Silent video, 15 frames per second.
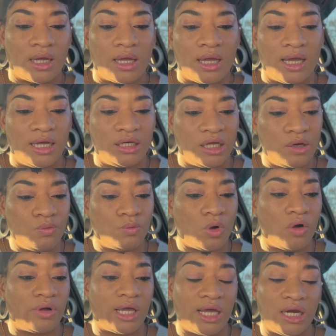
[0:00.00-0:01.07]
He didn't
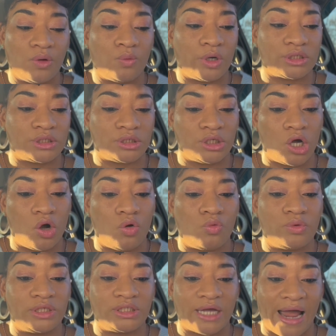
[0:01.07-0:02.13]
want anyone to know
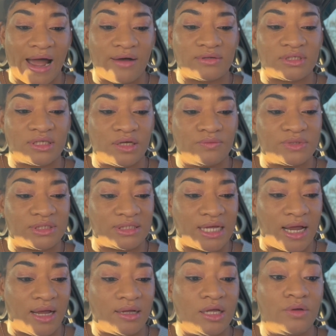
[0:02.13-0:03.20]
which house he was
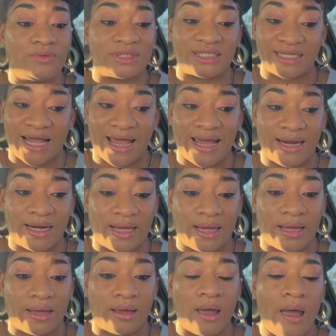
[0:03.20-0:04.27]
he was staying
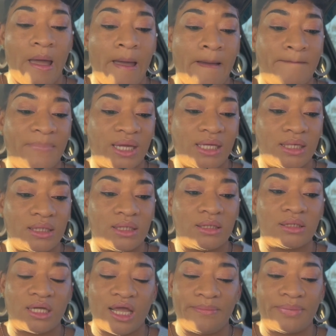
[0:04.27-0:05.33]
in, but he
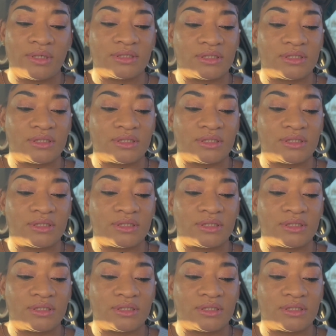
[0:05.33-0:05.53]
couldn't keep it a